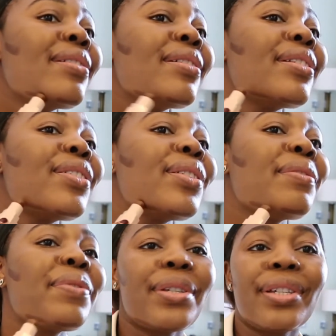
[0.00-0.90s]
the
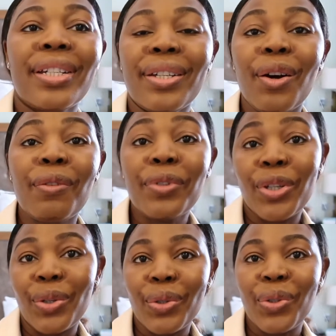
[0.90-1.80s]
University of
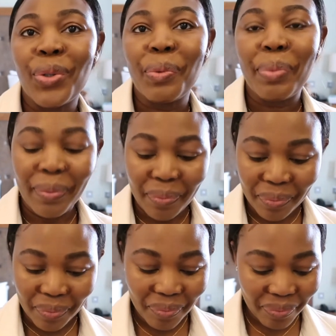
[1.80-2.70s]
YouTube,
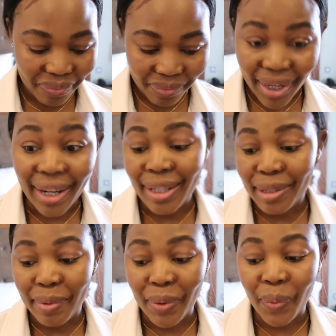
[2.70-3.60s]
and it's
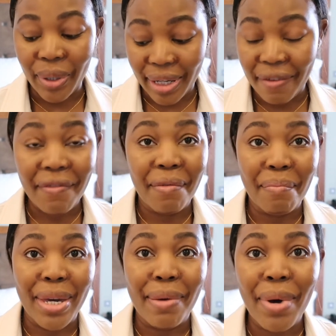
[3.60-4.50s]
been working for
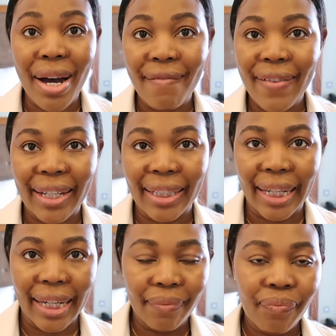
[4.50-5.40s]
me
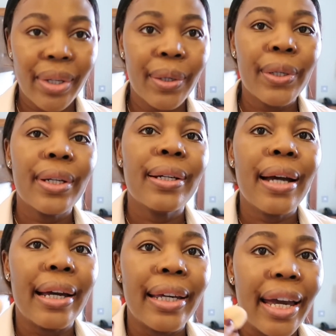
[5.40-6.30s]
perfectly.
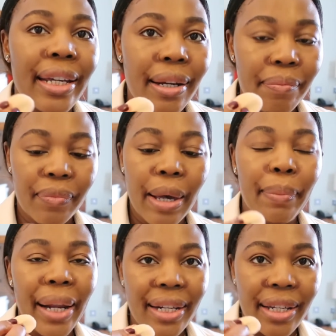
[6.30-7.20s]
Again,
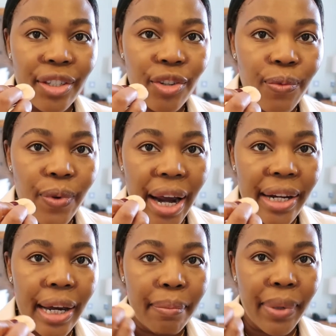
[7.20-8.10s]
blending is your friend.
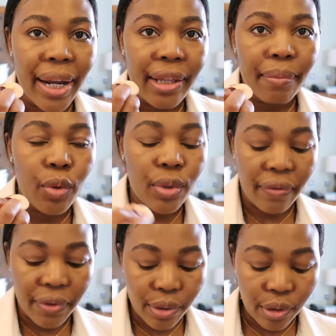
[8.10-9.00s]
I blend the most
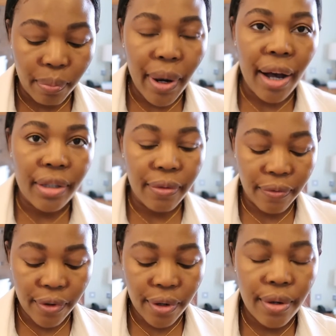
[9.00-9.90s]
difficult parts
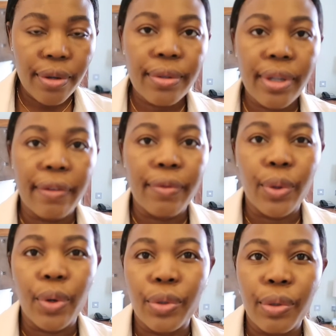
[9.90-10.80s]
first. I
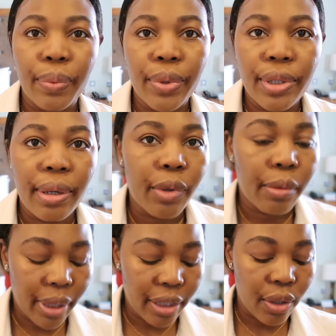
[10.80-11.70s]
forgot to put some on
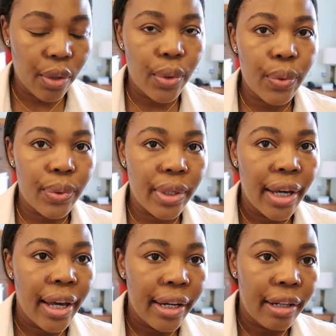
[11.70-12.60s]
my nose.
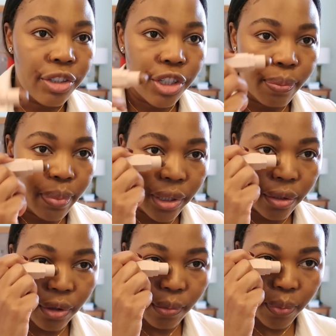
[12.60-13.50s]
I'll just put it
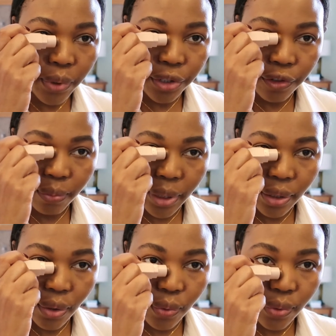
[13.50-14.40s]
on the bridge of my
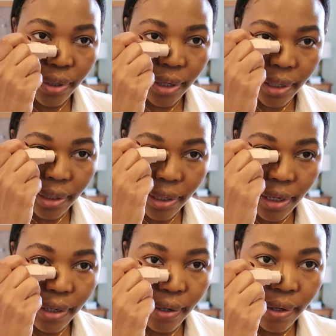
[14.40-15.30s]
nose, and that's it.